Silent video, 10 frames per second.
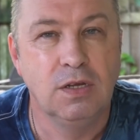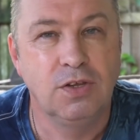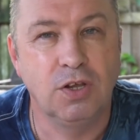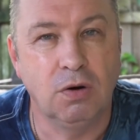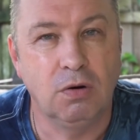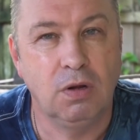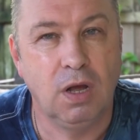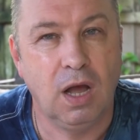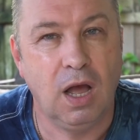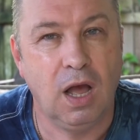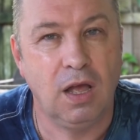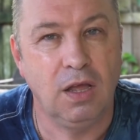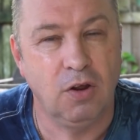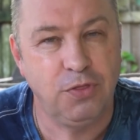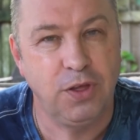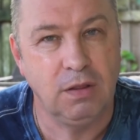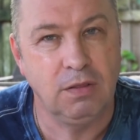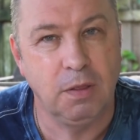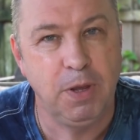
So, you know, I think the